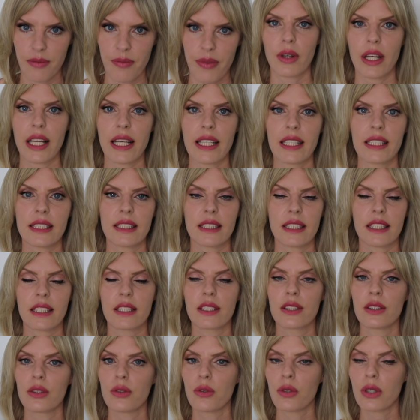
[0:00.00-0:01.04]
Ladies,
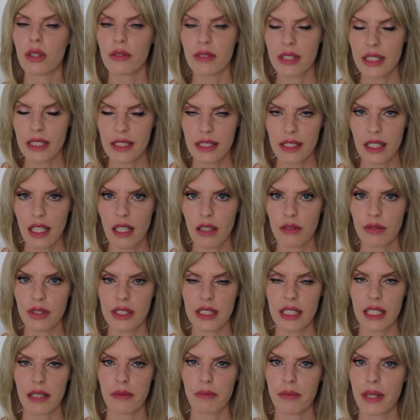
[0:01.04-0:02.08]
ignore this stuff,
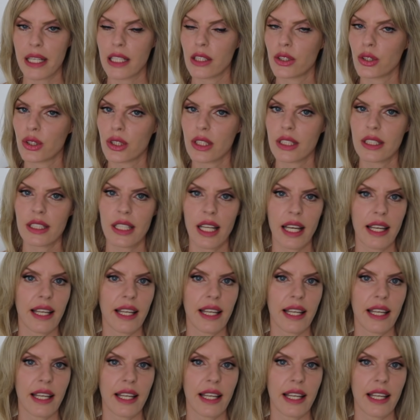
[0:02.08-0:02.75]
stay patient,